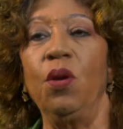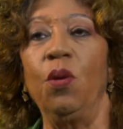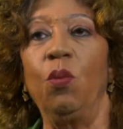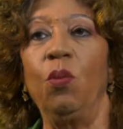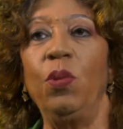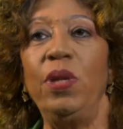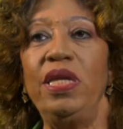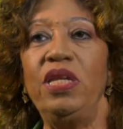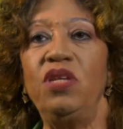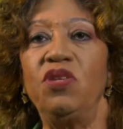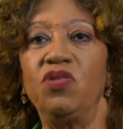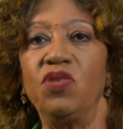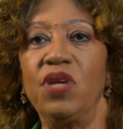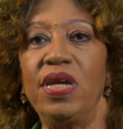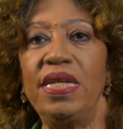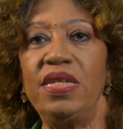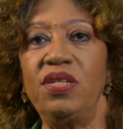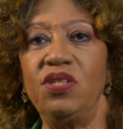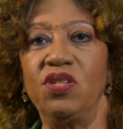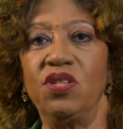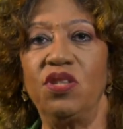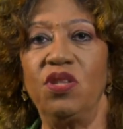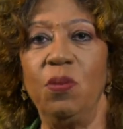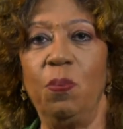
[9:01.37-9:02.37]
We
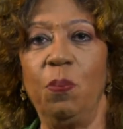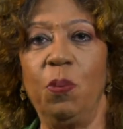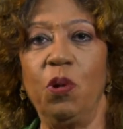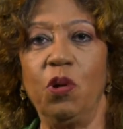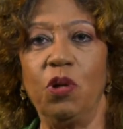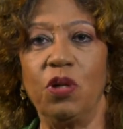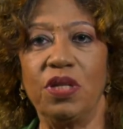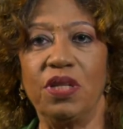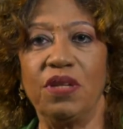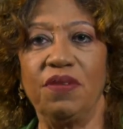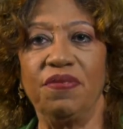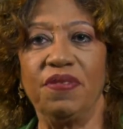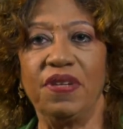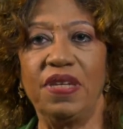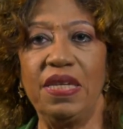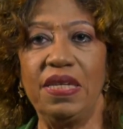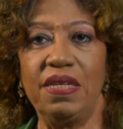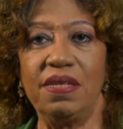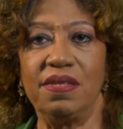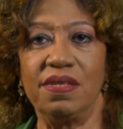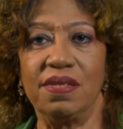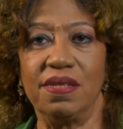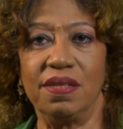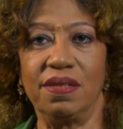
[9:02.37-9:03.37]
dredged the Port of
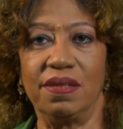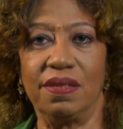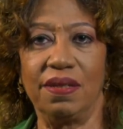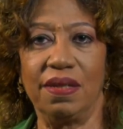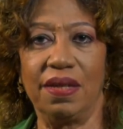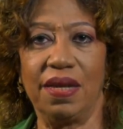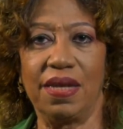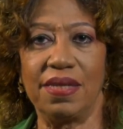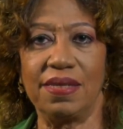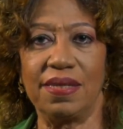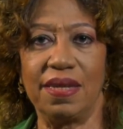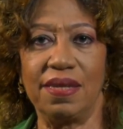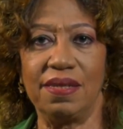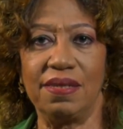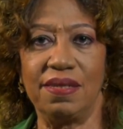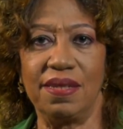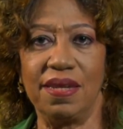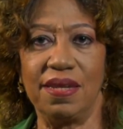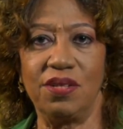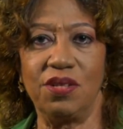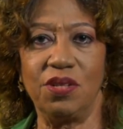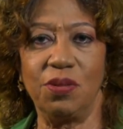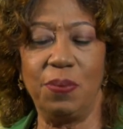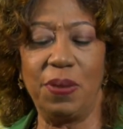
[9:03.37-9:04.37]
Kingston, as I
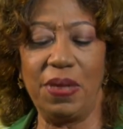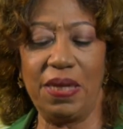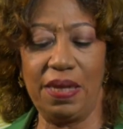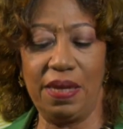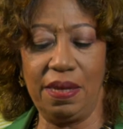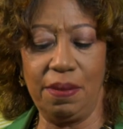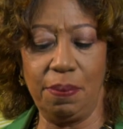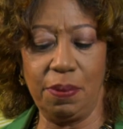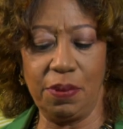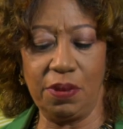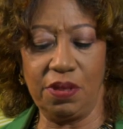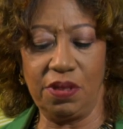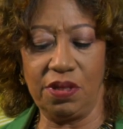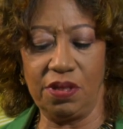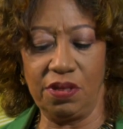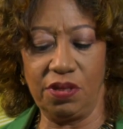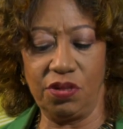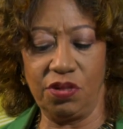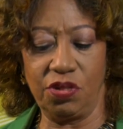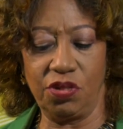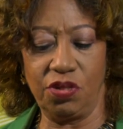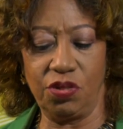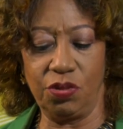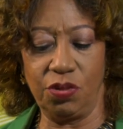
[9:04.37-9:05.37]
said, to be able
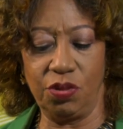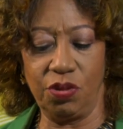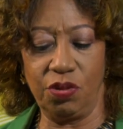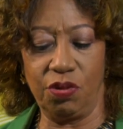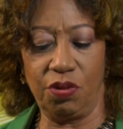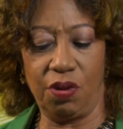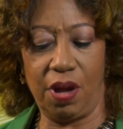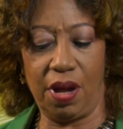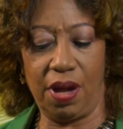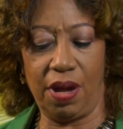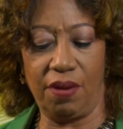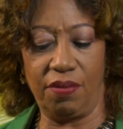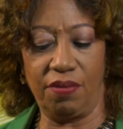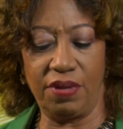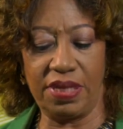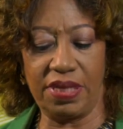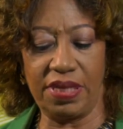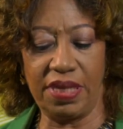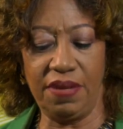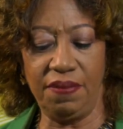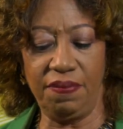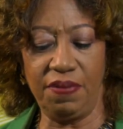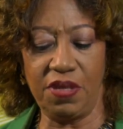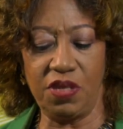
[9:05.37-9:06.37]
to
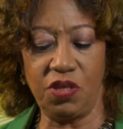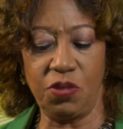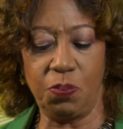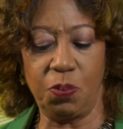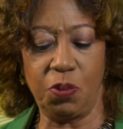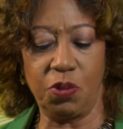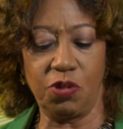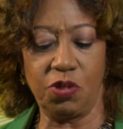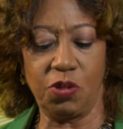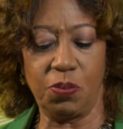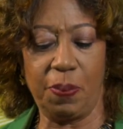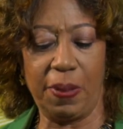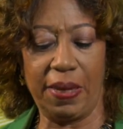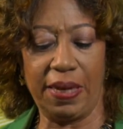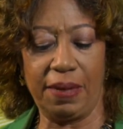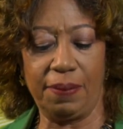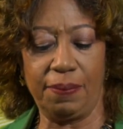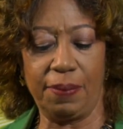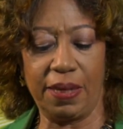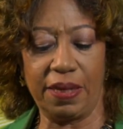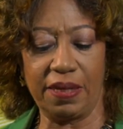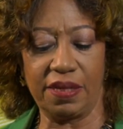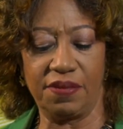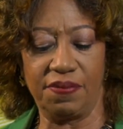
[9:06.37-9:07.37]
receive these
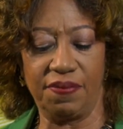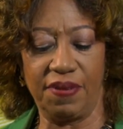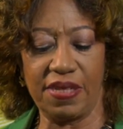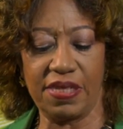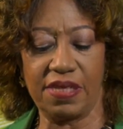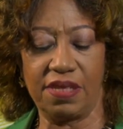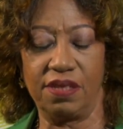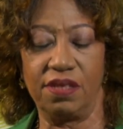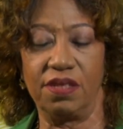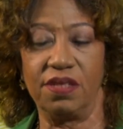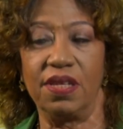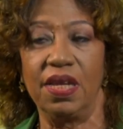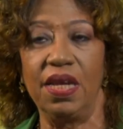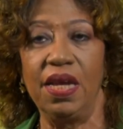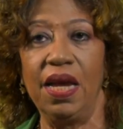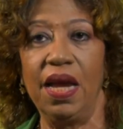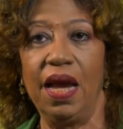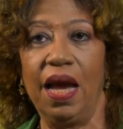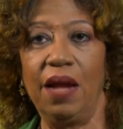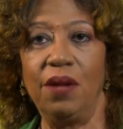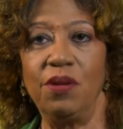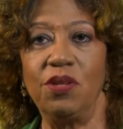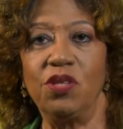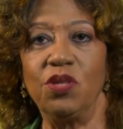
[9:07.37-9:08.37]
post-Panamax vessels.
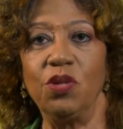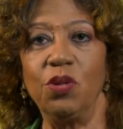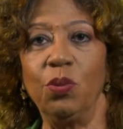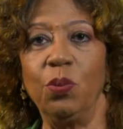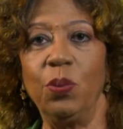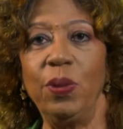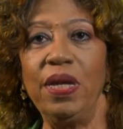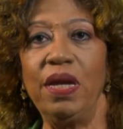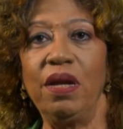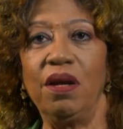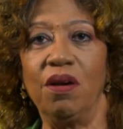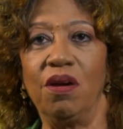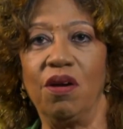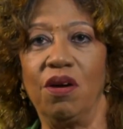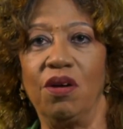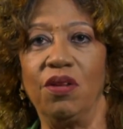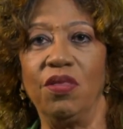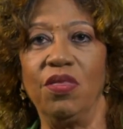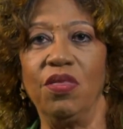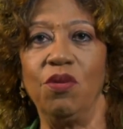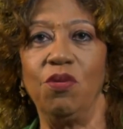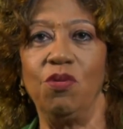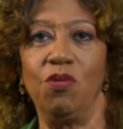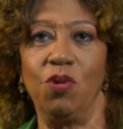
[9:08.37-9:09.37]
And so we are
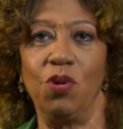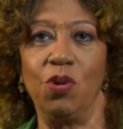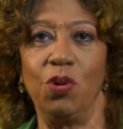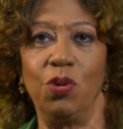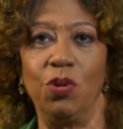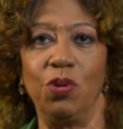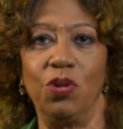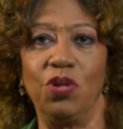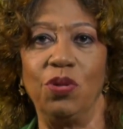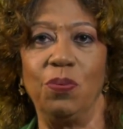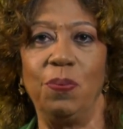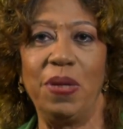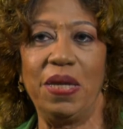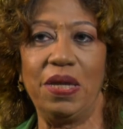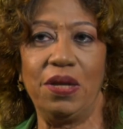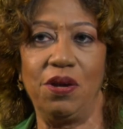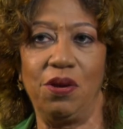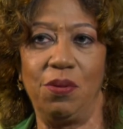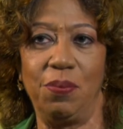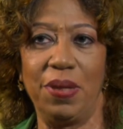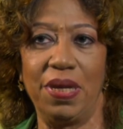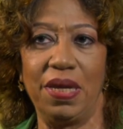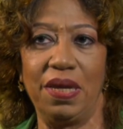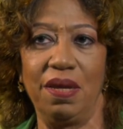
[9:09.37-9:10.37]
on the road to
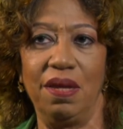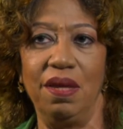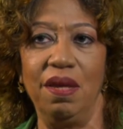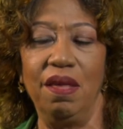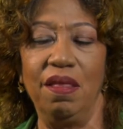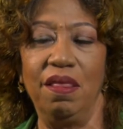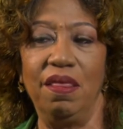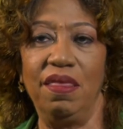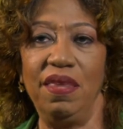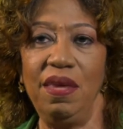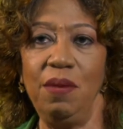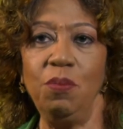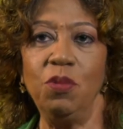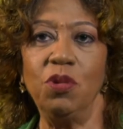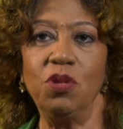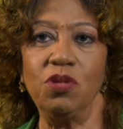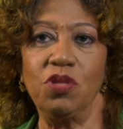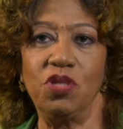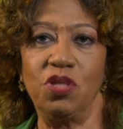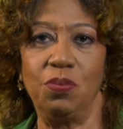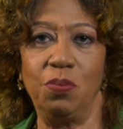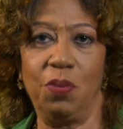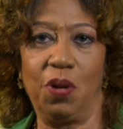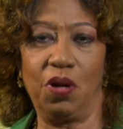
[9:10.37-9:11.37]
becoming the
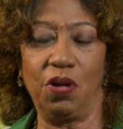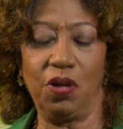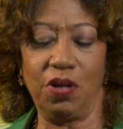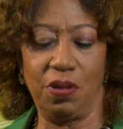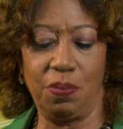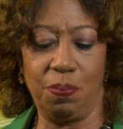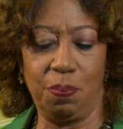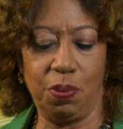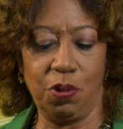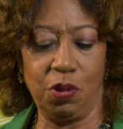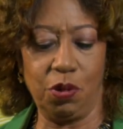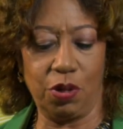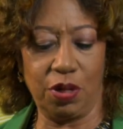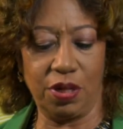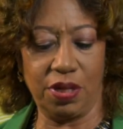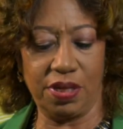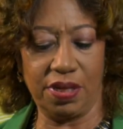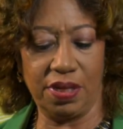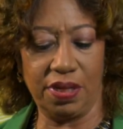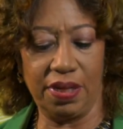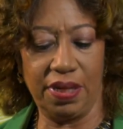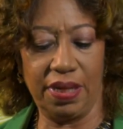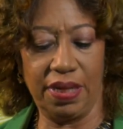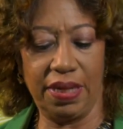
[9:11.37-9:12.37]
most modern
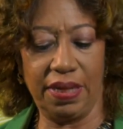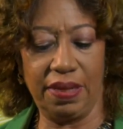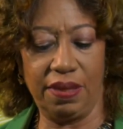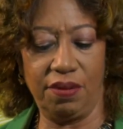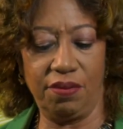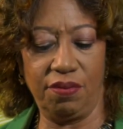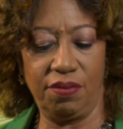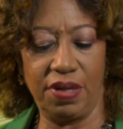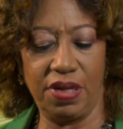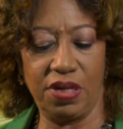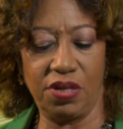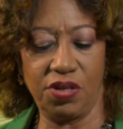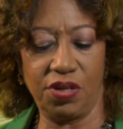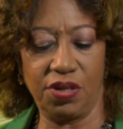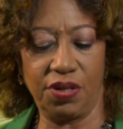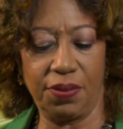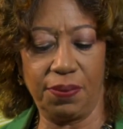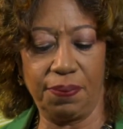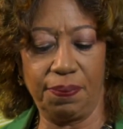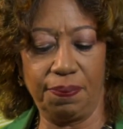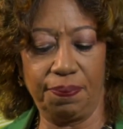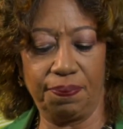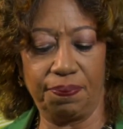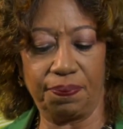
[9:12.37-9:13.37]
port in the
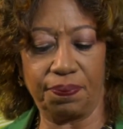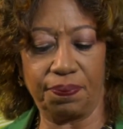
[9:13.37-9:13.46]
region.